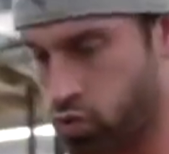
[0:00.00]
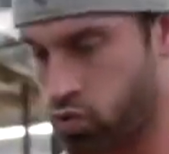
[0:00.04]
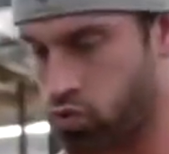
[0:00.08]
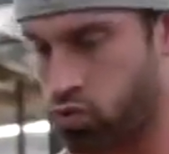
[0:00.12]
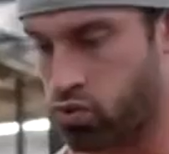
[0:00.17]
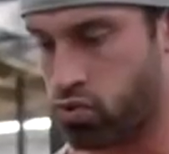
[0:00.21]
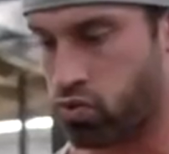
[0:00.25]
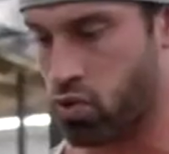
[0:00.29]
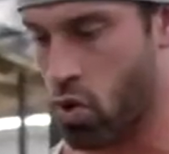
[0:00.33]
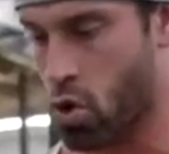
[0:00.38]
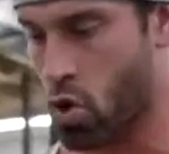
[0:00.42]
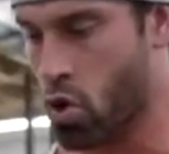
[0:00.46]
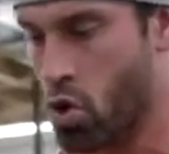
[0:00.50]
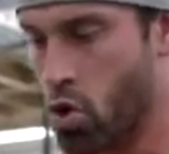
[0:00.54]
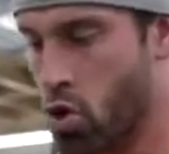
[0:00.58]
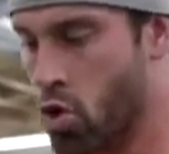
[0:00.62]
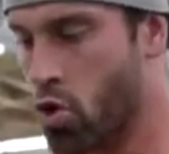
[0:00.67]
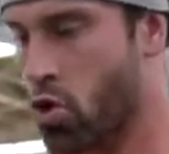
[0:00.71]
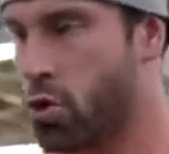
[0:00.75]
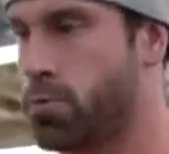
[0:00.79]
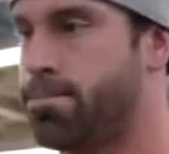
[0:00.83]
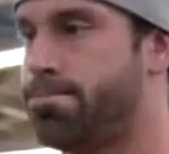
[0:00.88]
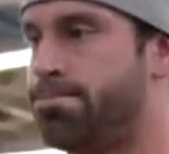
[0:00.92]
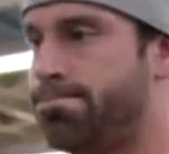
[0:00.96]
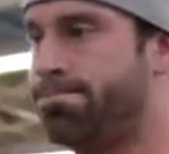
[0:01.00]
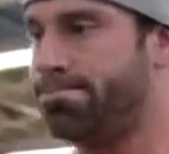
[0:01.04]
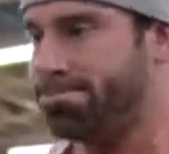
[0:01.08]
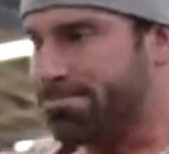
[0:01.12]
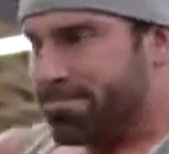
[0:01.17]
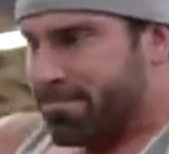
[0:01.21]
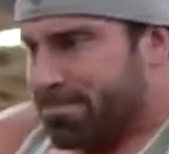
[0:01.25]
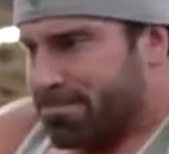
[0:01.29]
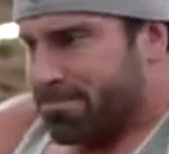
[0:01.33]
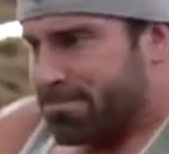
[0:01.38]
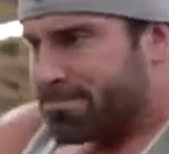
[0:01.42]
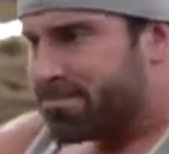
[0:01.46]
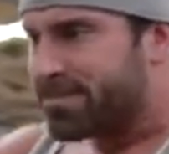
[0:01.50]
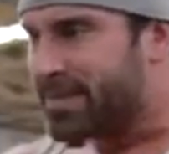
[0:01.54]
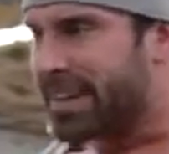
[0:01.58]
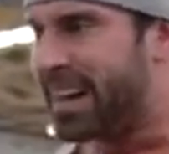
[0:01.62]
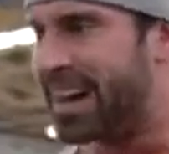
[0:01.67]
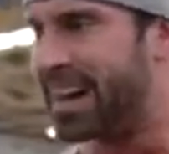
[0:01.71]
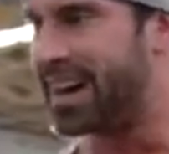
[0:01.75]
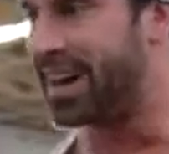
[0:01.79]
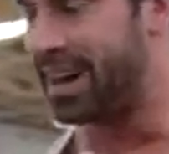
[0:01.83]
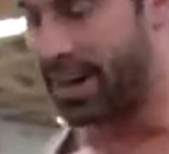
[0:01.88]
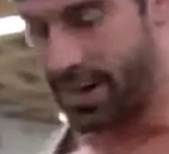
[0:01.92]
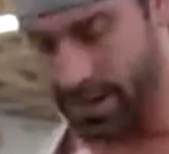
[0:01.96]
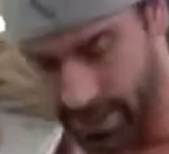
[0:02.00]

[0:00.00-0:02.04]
I'm contracting my glutes and I'm keeping my glutes tight.